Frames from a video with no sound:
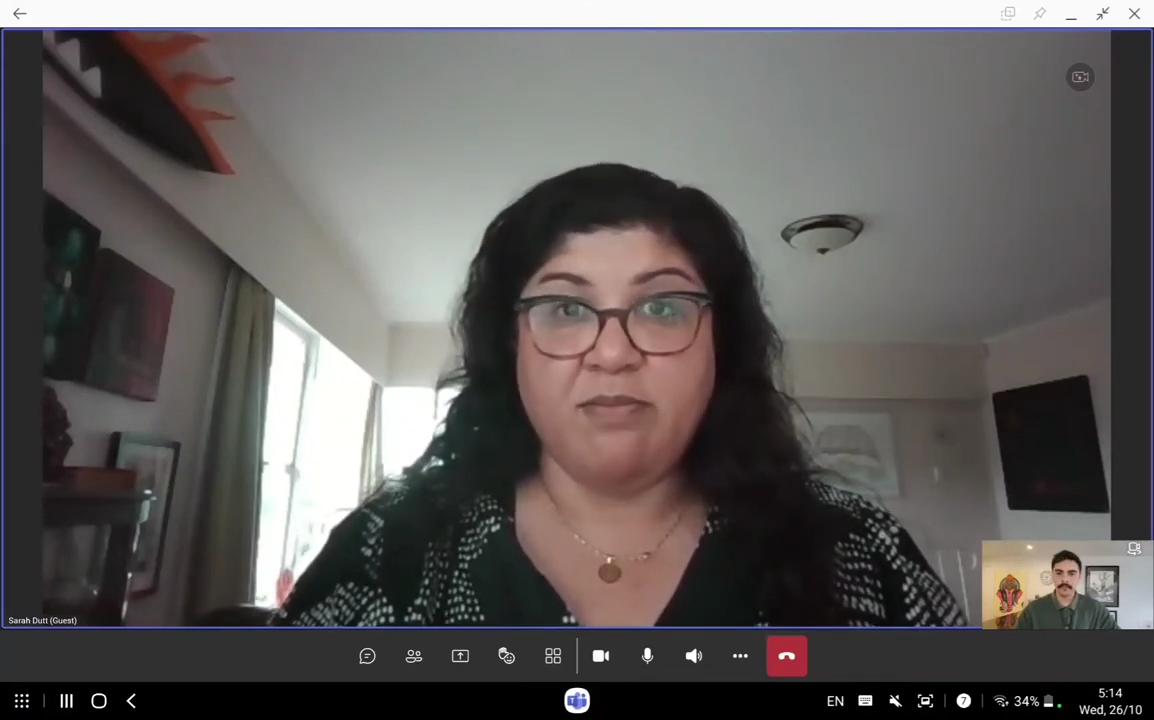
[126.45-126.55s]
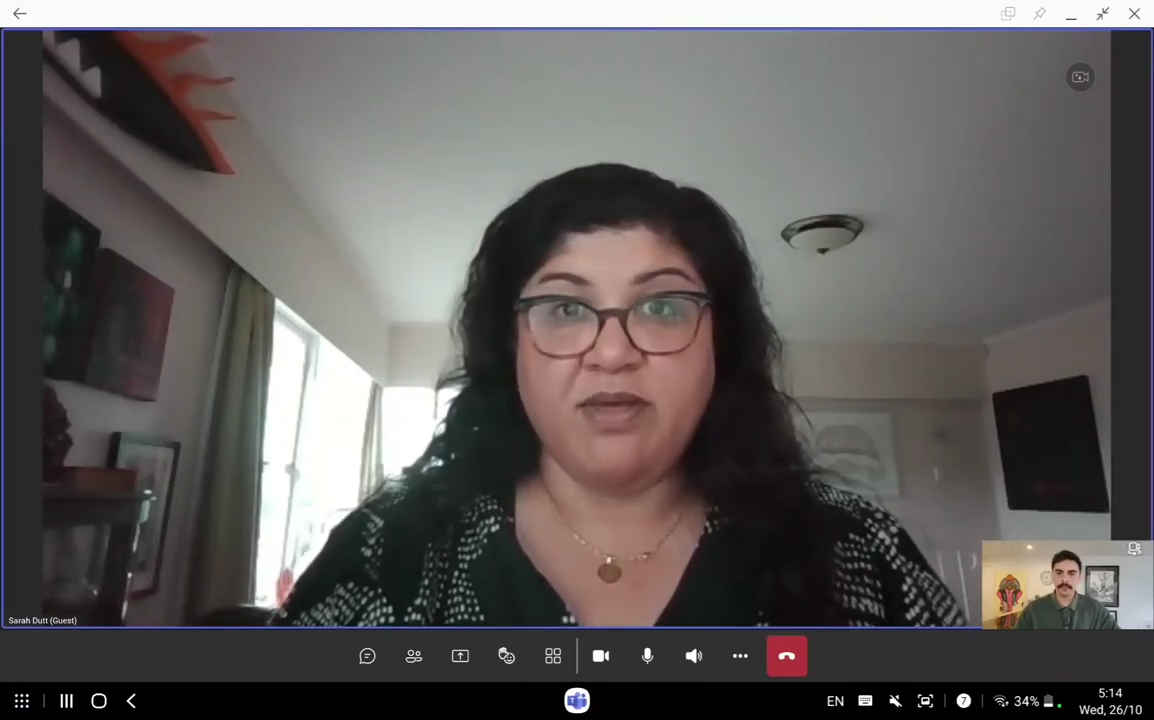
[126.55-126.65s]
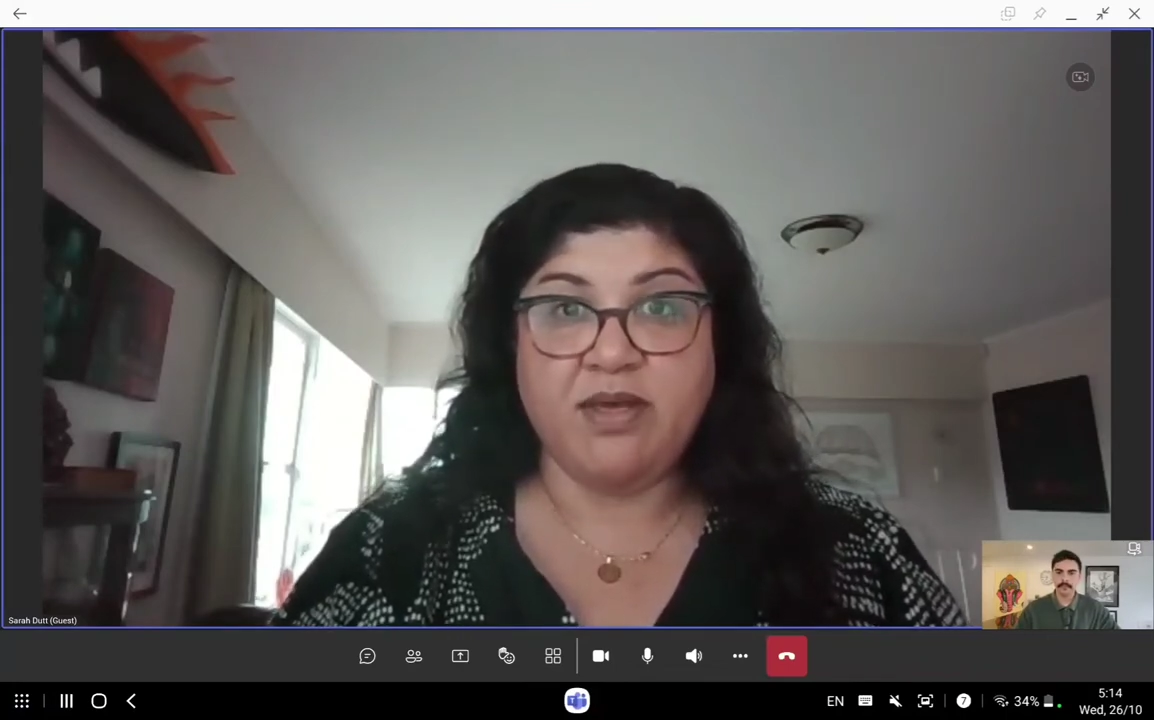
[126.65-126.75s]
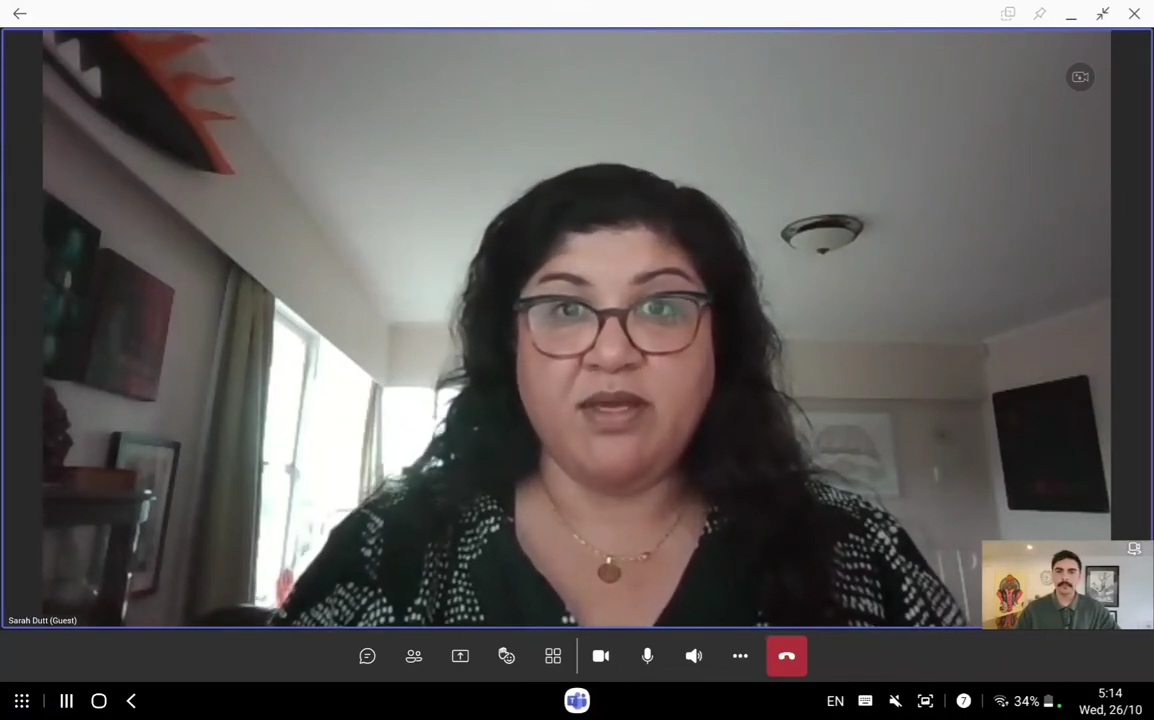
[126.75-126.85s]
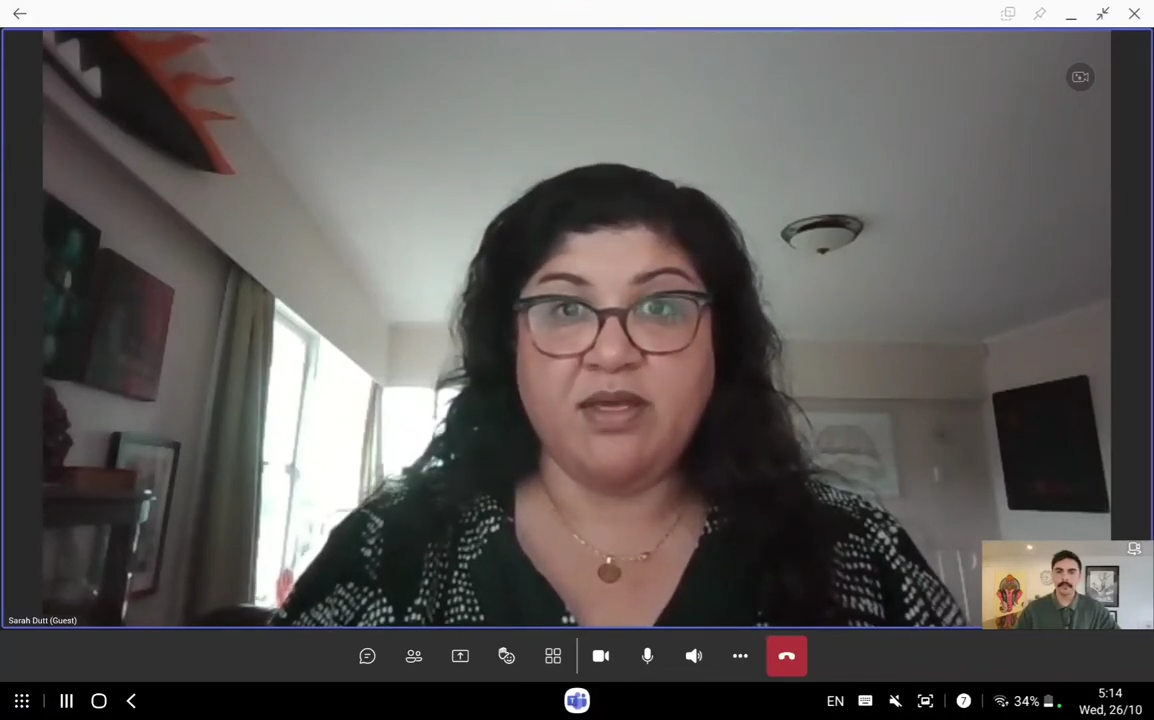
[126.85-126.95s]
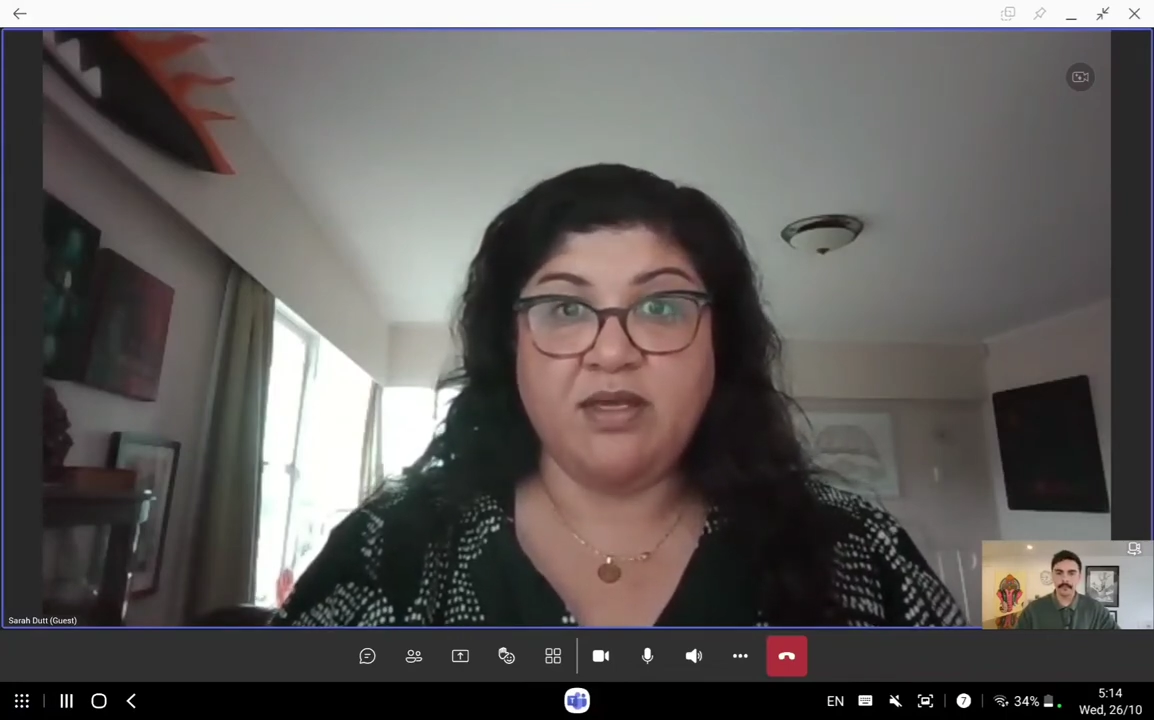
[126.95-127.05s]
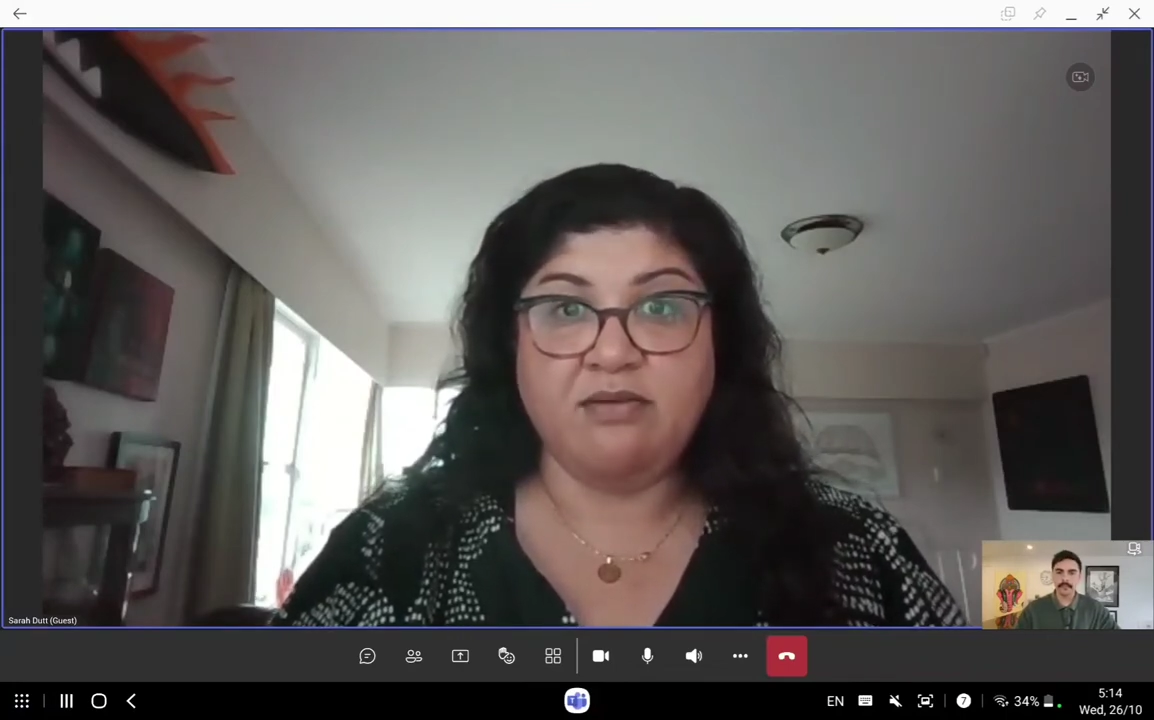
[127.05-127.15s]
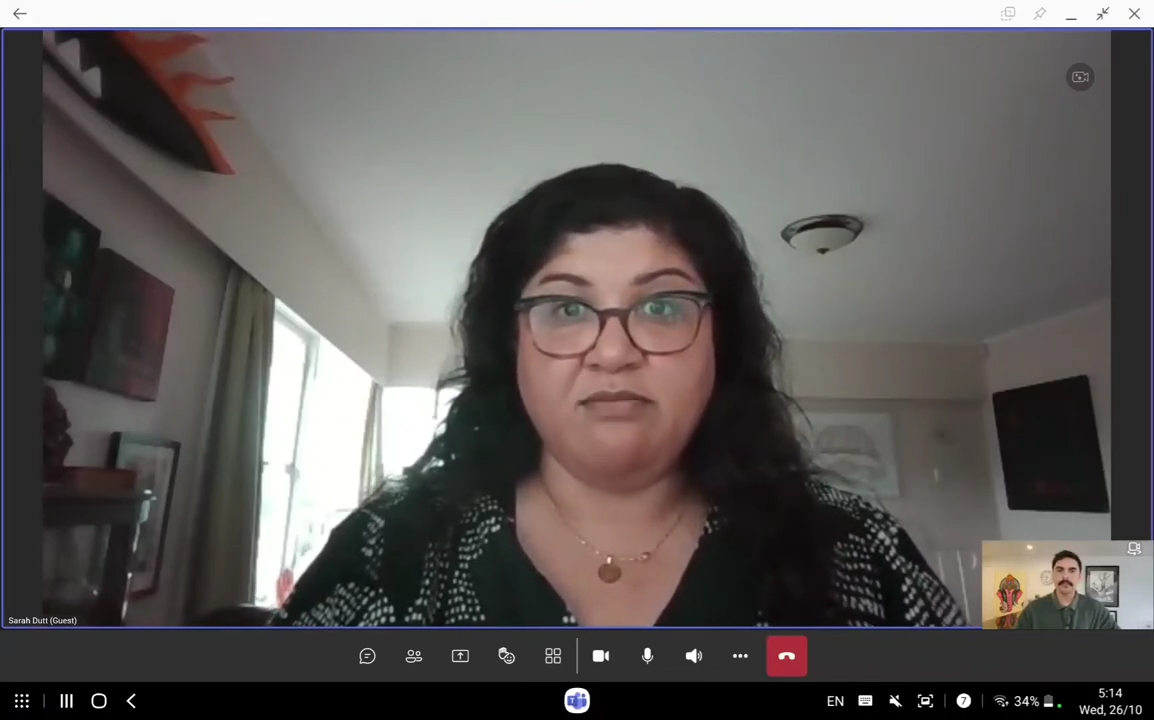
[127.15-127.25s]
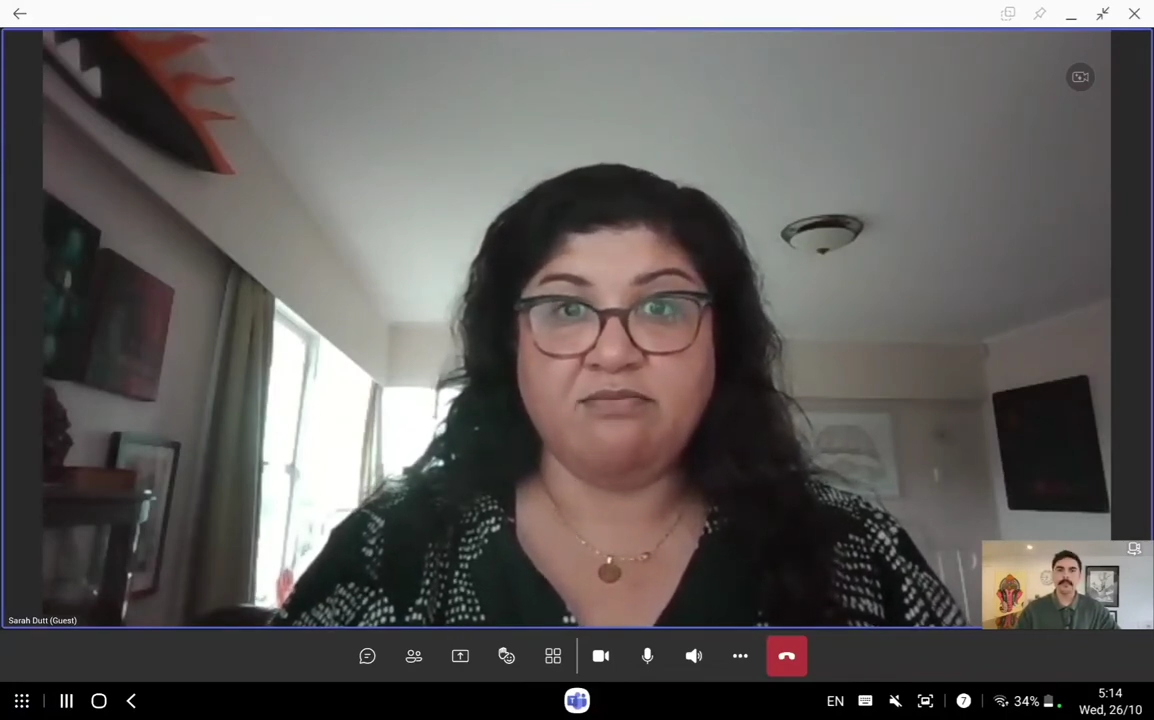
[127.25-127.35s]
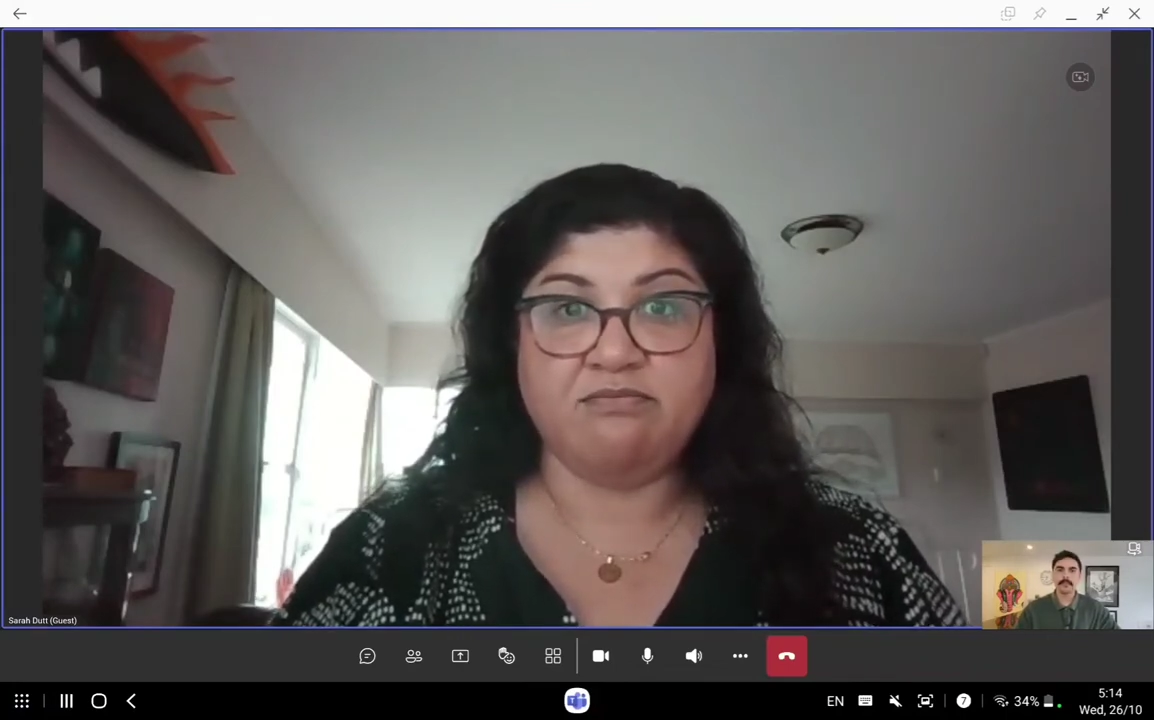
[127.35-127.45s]

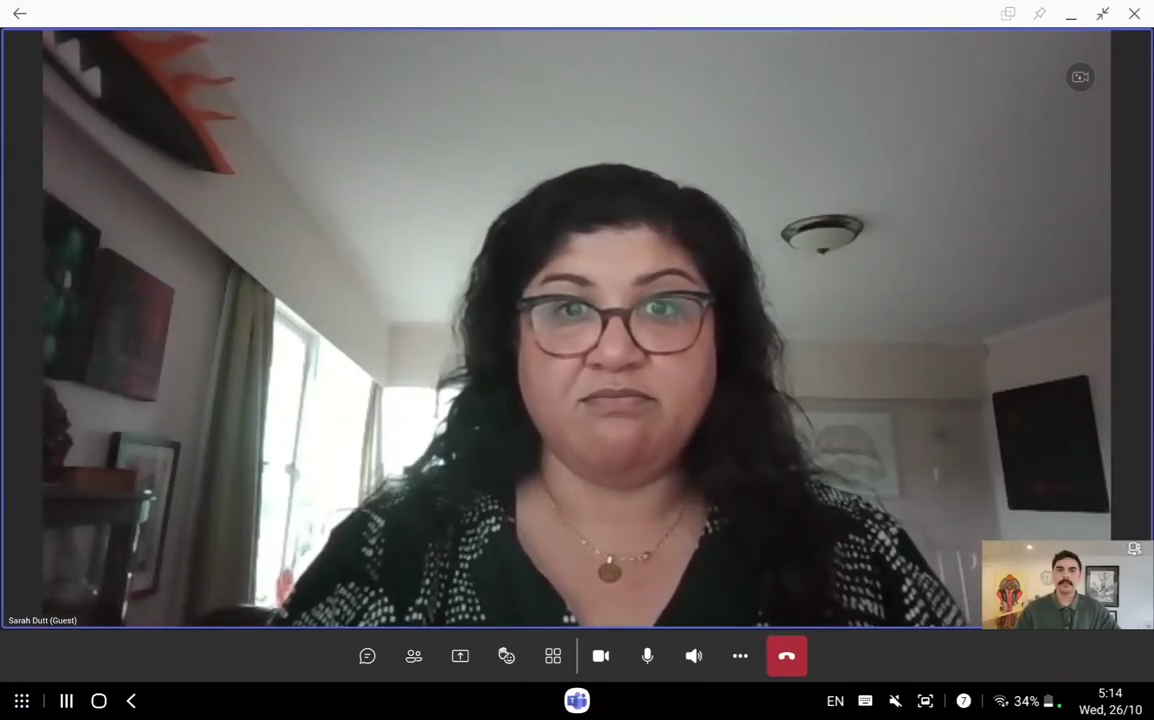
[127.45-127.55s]
family